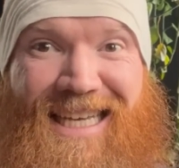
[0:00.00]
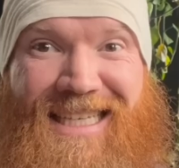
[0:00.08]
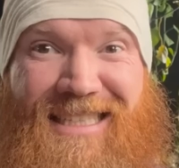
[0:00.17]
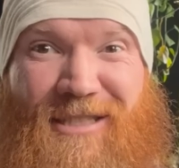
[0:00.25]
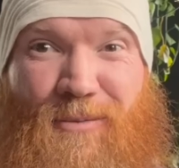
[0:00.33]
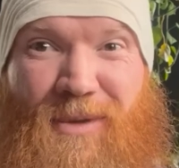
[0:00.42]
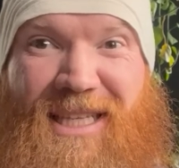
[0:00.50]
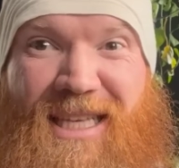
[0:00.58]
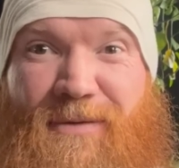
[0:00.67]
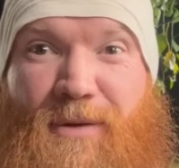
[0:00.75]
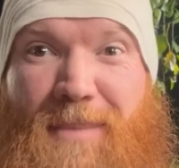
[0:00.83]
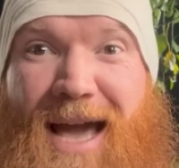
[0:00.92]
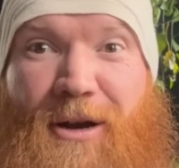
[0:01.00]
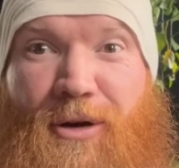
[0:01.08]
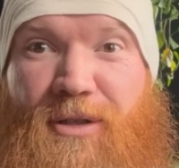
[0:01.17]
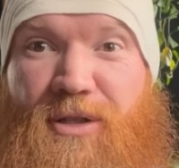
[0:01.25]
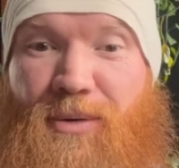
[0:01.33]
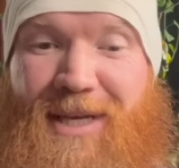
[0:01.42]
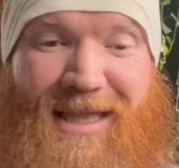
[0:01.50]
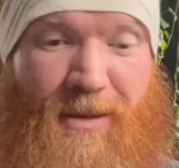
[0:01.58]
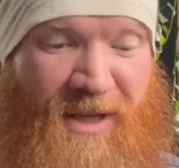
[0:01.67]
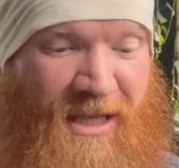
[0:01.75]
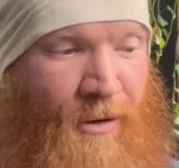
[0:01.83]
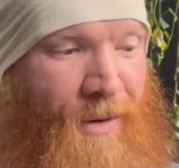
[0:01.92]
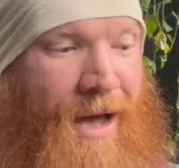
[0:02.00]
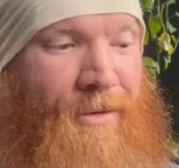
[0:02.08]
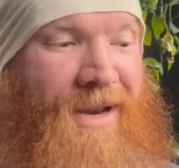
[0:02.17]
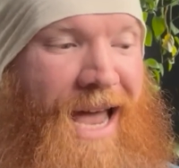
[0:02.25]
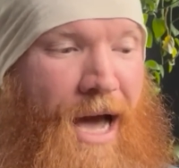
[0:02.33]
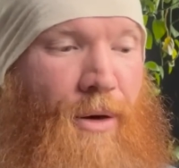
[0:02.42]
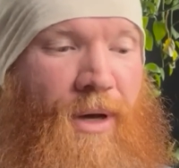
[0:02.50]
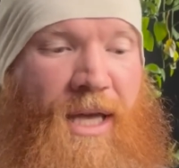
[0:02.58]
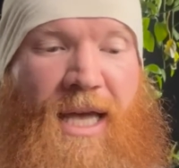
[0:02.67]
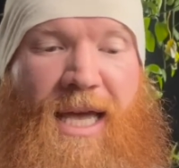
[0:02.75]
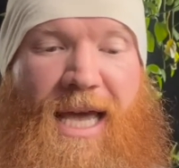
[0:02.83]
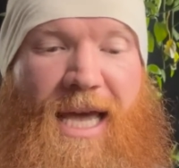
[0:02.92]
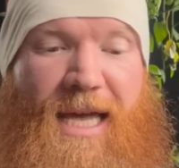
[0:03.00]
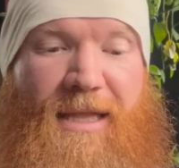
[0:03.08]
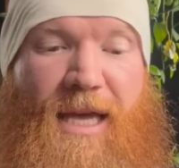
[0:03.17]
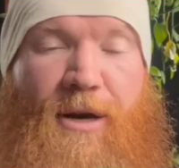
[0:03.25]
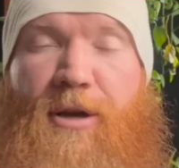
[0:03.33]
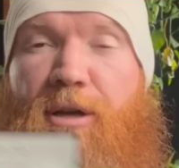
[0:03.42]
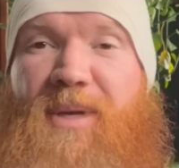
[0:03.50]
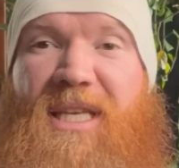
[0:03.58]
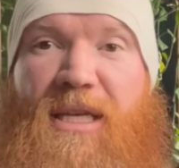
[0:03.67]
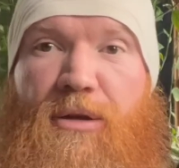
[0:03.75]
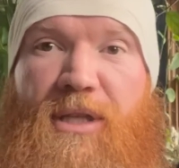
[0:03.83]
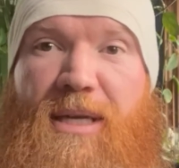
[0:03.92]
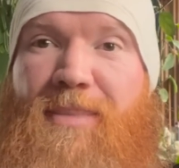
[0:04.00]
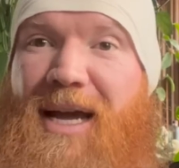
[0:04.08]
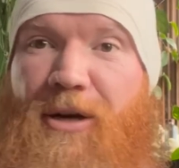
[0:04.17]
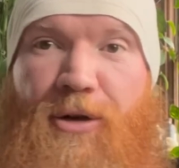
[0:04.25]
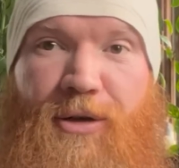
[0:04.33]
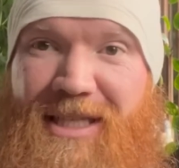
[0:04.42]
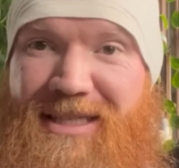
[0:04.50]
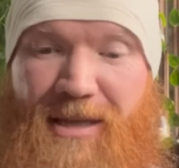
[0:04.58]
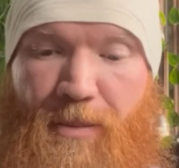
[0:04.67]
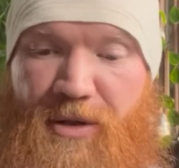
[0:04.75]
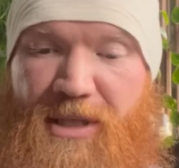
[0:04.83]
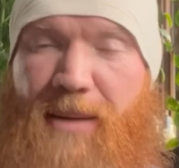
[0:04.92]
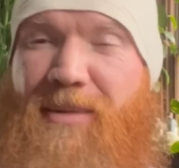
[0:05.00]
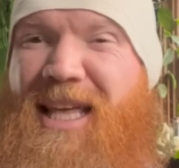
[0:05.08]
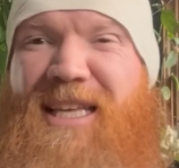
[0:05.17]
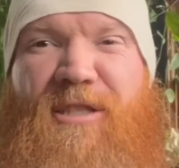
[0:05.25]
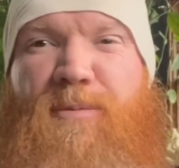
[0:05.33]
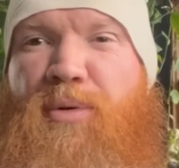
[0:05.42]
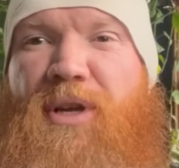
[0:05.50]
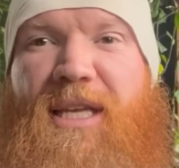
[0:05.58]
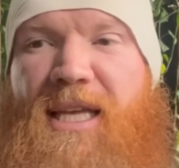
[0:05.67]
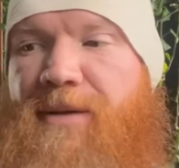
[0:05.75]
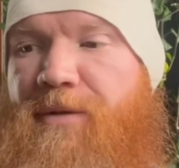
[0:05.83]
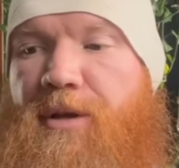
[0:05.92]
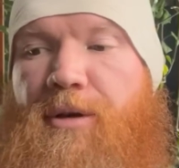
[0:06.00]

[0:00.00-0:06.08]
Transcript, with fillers: It doesn't really even matter. So get them in the ground now, and they are going to be yielding by early summertime, late spring even.